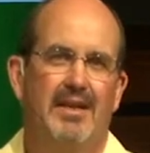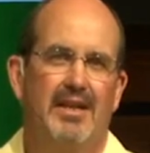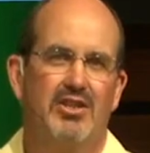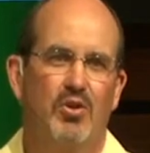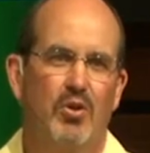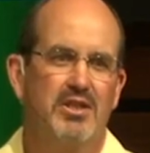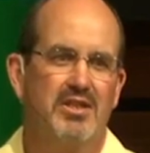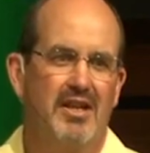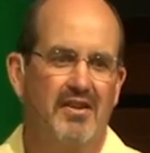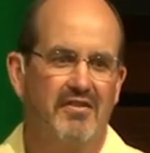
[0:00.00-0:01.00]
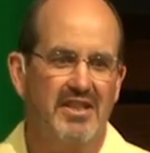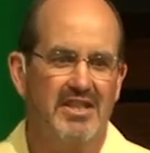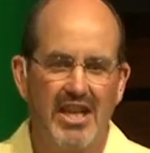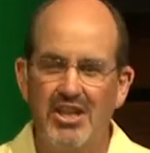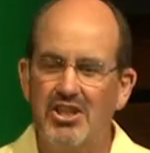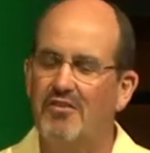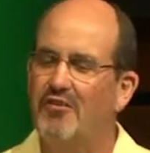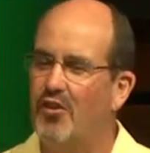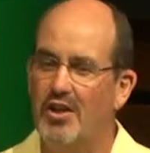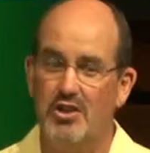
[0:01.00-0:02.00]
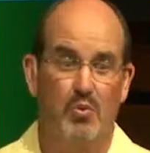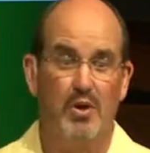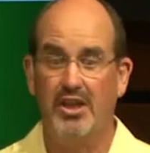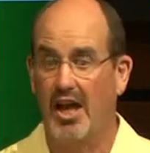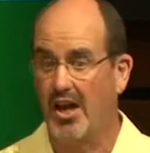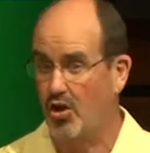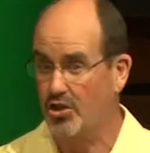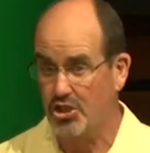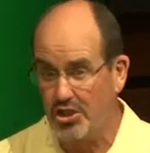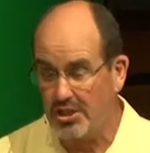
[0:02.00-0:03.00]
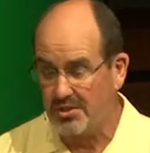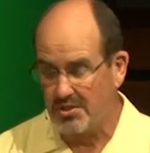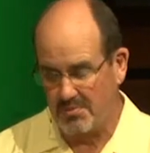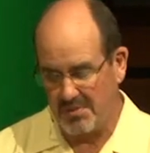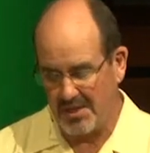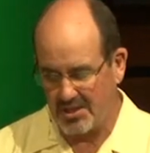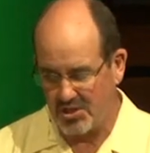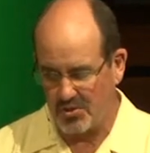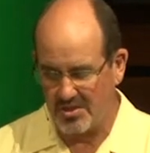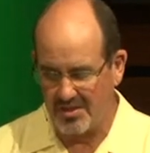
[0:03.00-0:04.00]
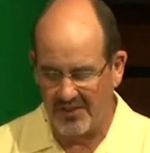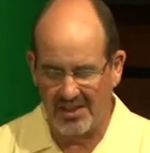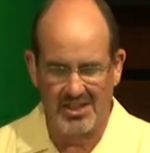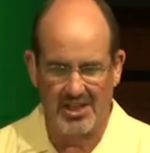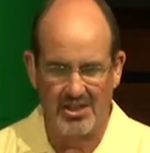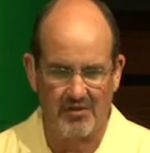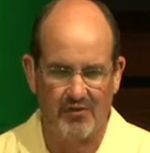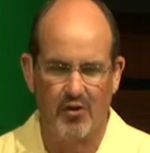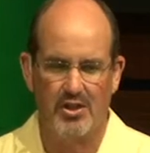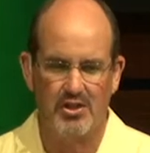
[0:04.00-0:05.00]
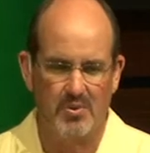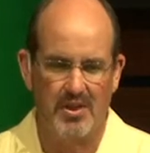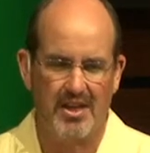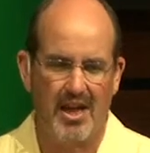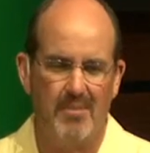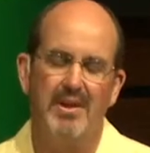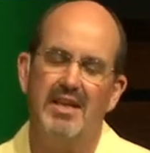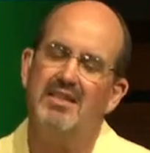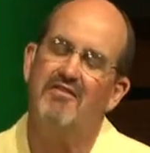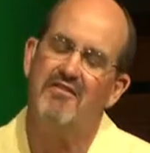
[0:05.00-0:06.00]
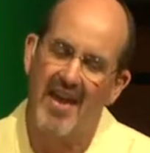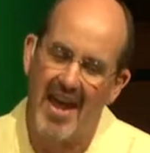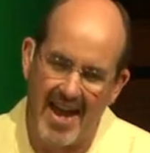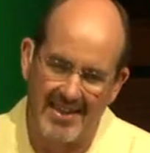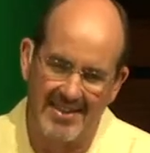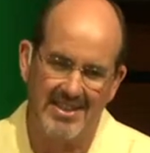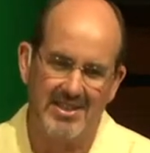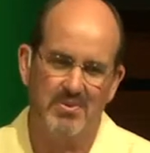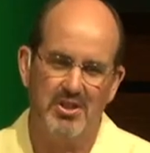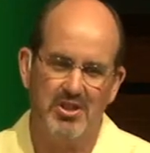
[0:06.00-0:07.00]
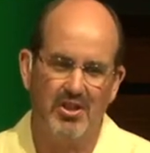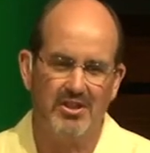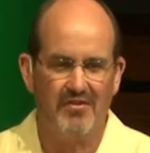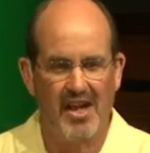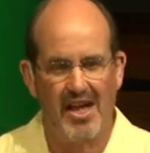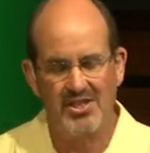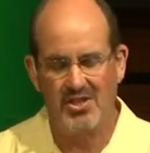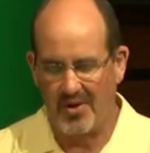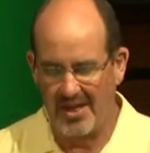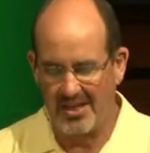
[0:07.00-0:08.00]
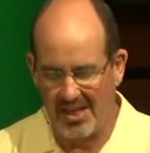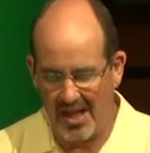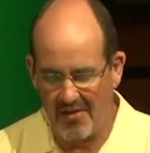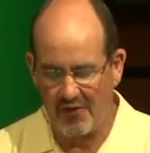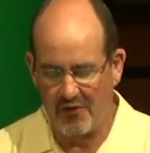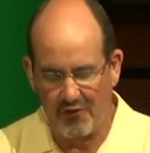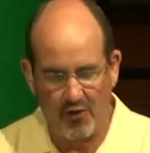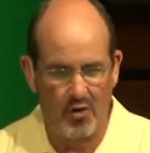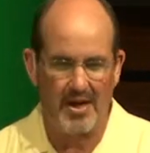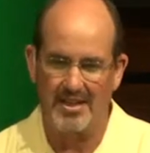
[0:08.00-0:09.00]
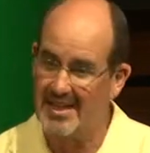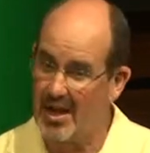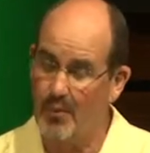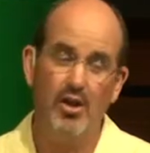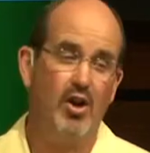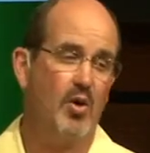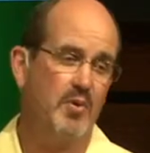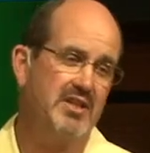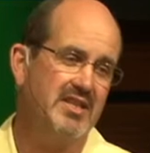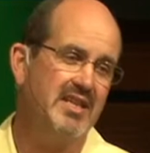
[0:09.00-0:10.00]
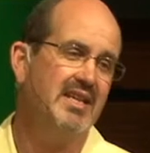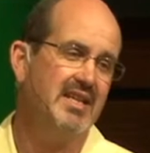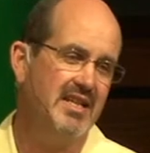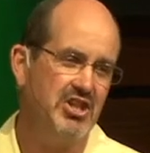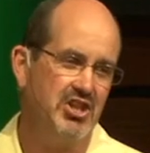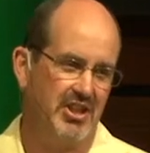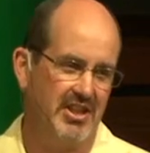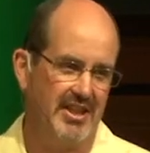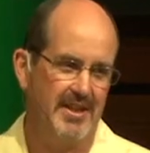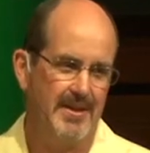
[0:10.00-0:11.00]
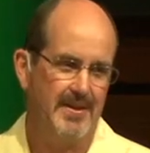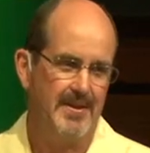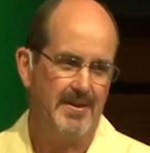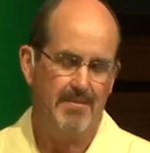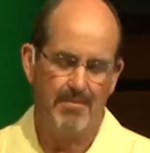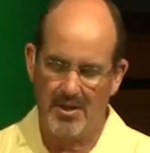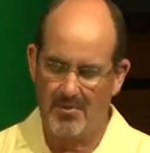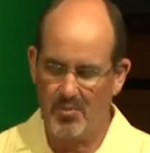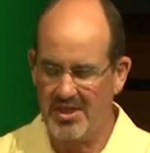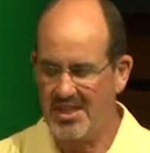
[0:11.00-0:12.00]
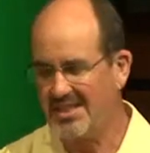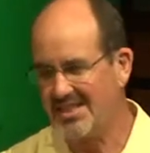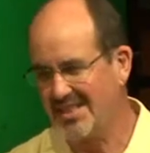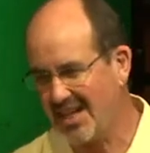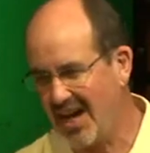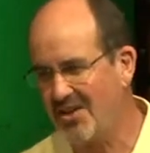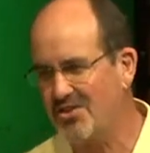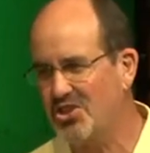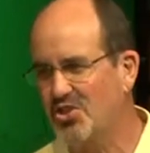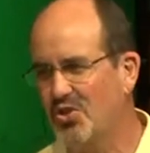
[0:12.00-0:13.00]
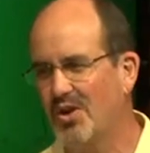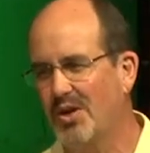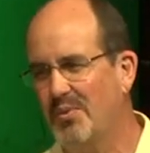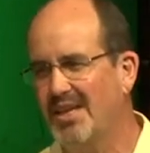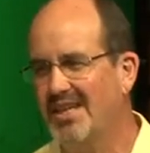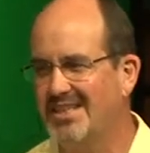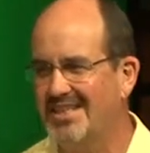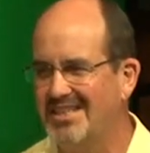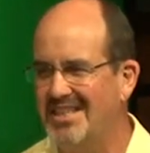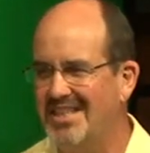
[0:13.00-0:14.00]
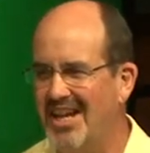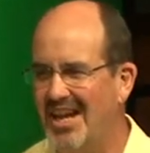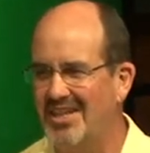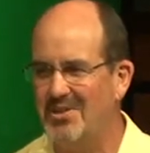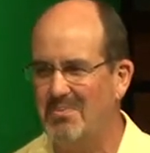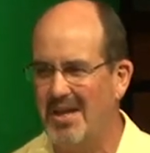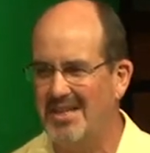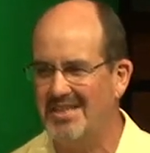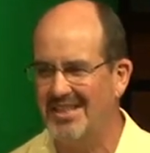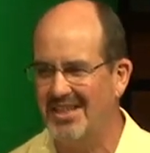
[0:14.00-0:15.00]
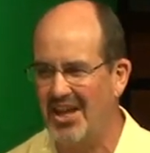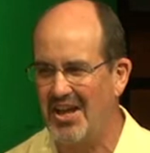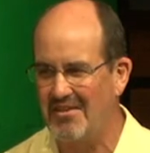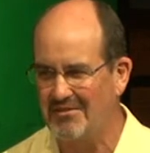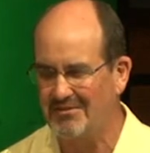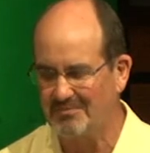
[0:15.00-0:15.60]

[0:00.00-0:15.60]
a source of contention for us with God or shouldn't be a source of contention for us with God because, in fact, it's a result of God's great love for us. Now, we don't always see it initially, but with this entire story, we get to see God's amazing love.